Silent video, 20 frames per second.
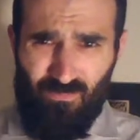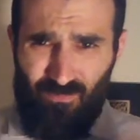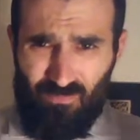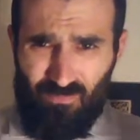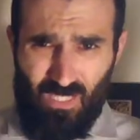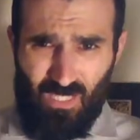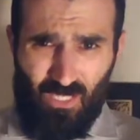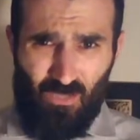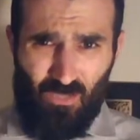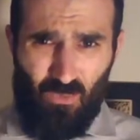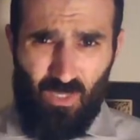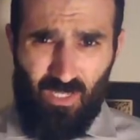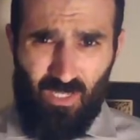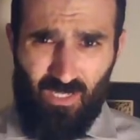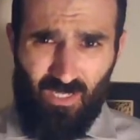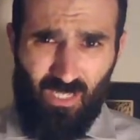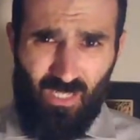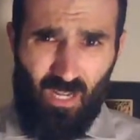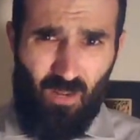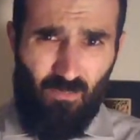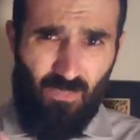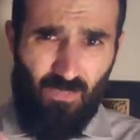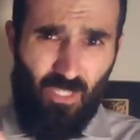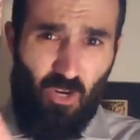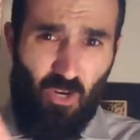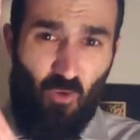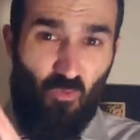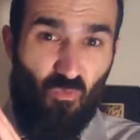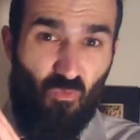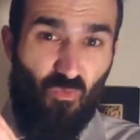this one comes in
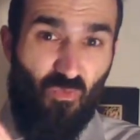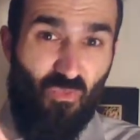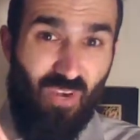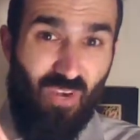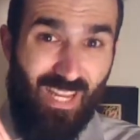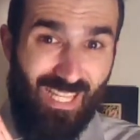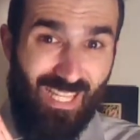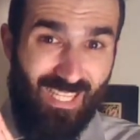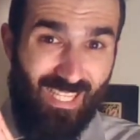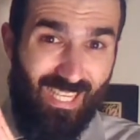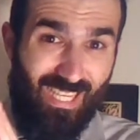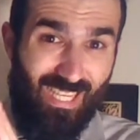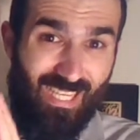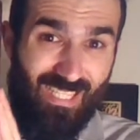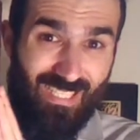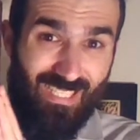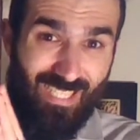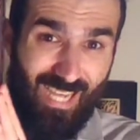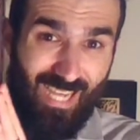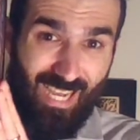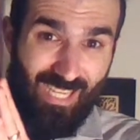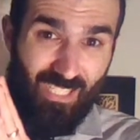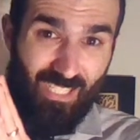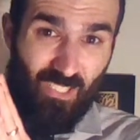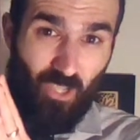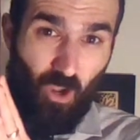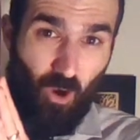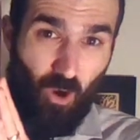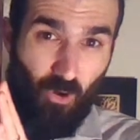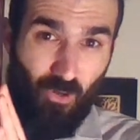a really nice
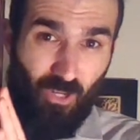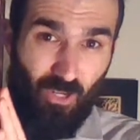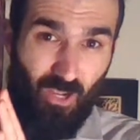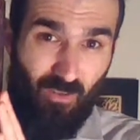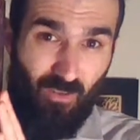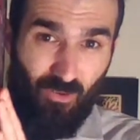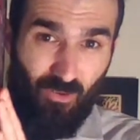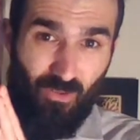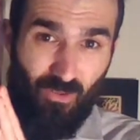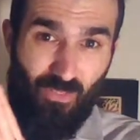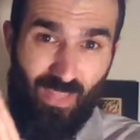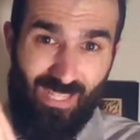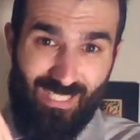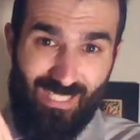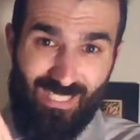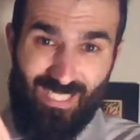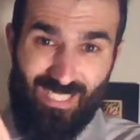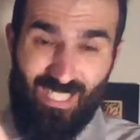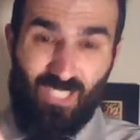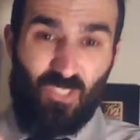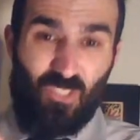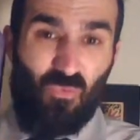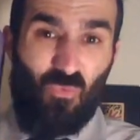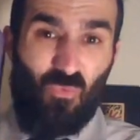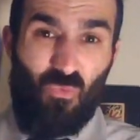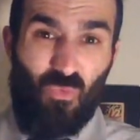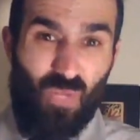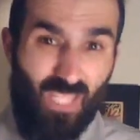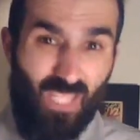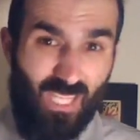hardcover that sits
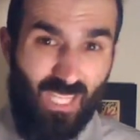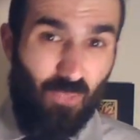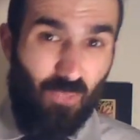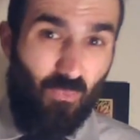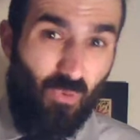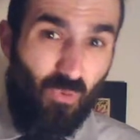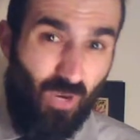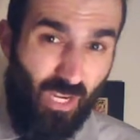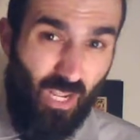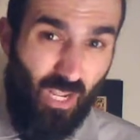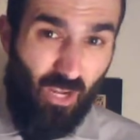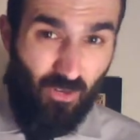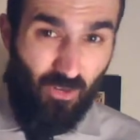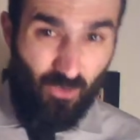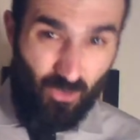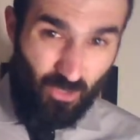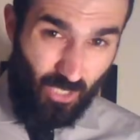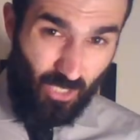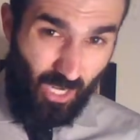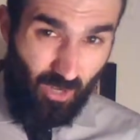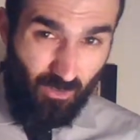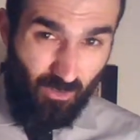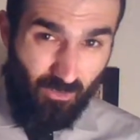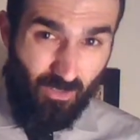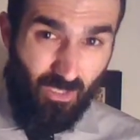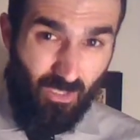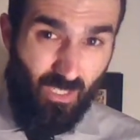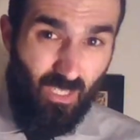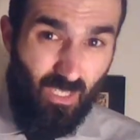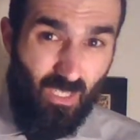really pretty on your shelf.
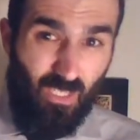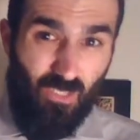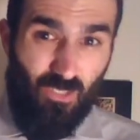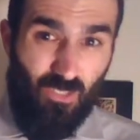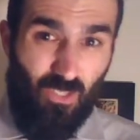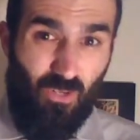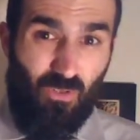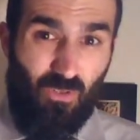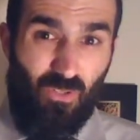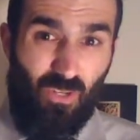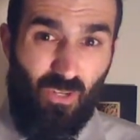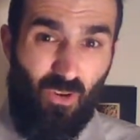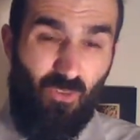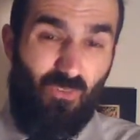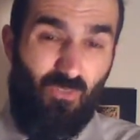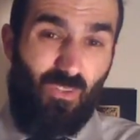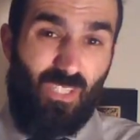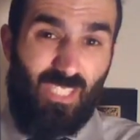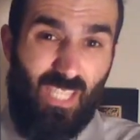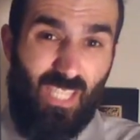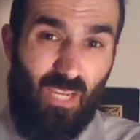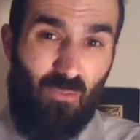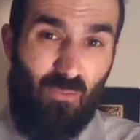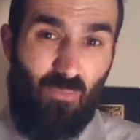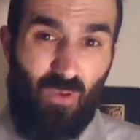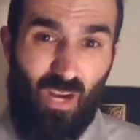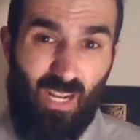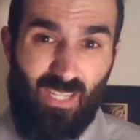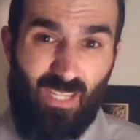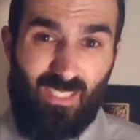So, you know, for the same
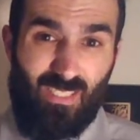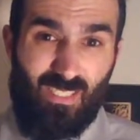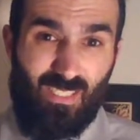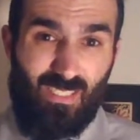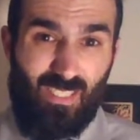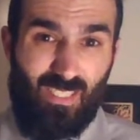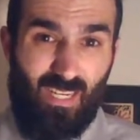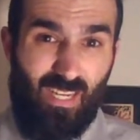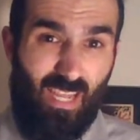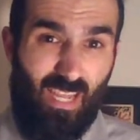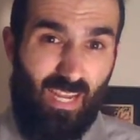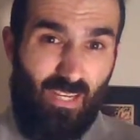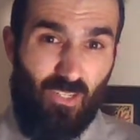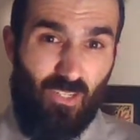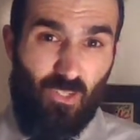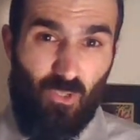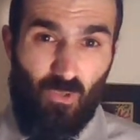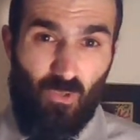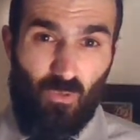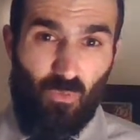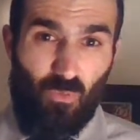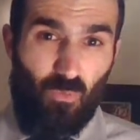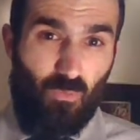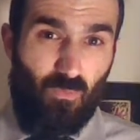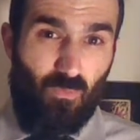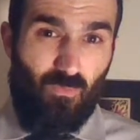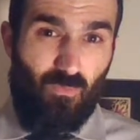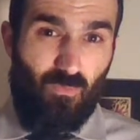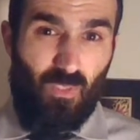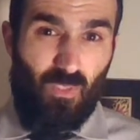price, instead of getting 2
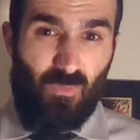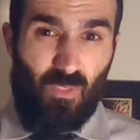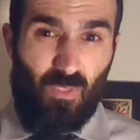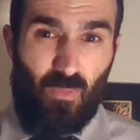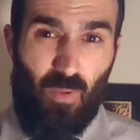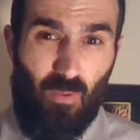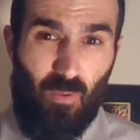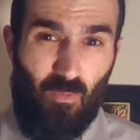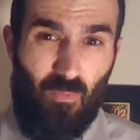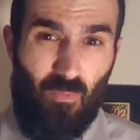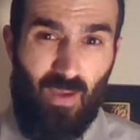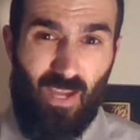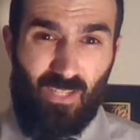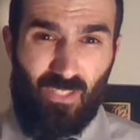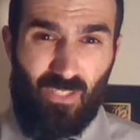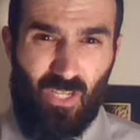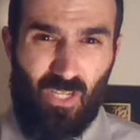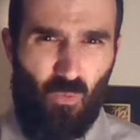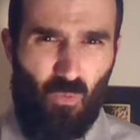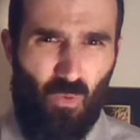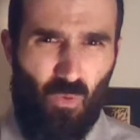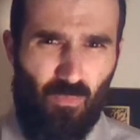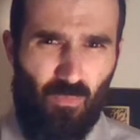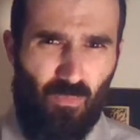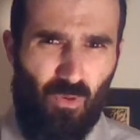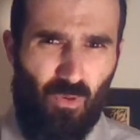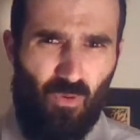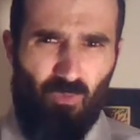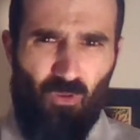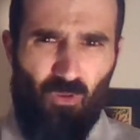flimsy paperbacks, you get 1
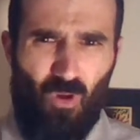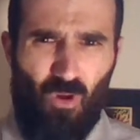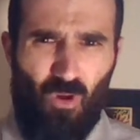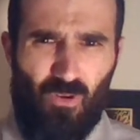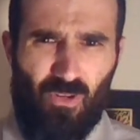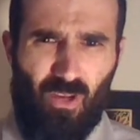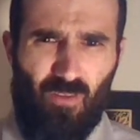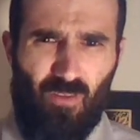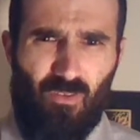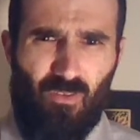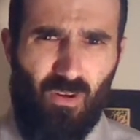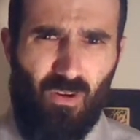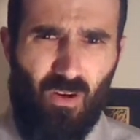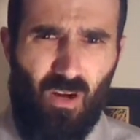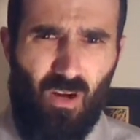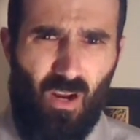beautiful hardcover.